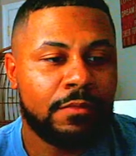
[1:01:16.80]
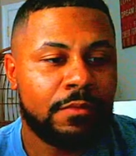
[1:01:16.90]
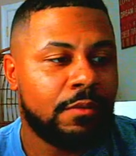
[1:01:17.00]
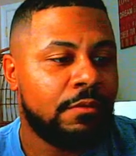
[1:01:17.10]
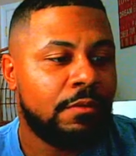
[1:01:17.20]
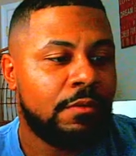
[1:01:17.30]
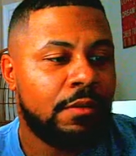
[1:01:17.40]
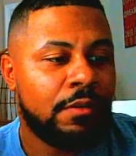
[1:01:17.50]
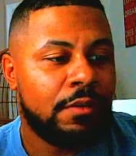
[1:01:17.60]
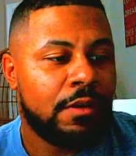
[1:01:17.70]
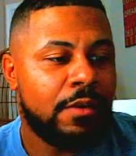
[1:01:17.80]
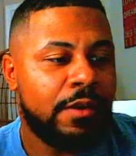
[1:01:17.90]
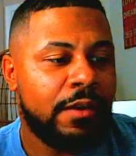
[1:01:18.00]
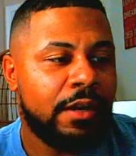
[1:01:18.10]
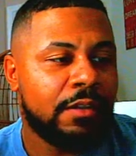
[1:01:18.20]
All right, let's look into the
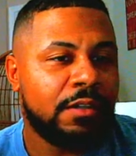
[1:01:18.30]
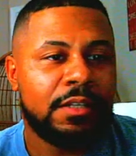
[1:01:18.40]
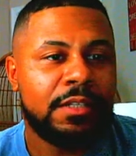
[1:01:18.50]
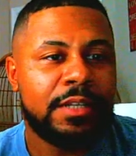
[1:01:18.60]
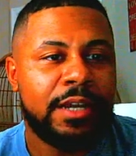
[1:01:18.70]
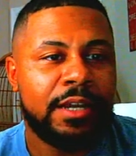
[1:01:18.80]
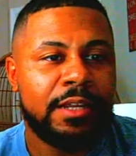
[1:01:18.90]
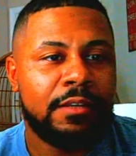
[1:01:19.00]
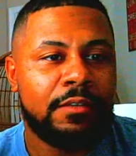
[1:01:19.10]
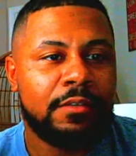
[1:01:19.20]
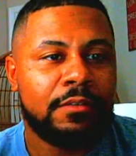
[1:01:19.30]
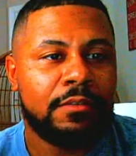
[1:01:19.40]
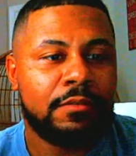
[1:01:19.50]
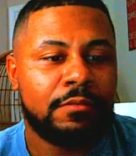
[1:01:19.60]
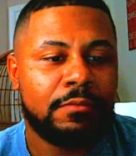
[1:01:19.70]
tight ends.
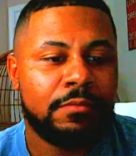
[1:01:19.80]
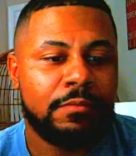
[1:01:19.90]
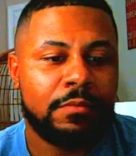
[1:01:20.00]
Shall we?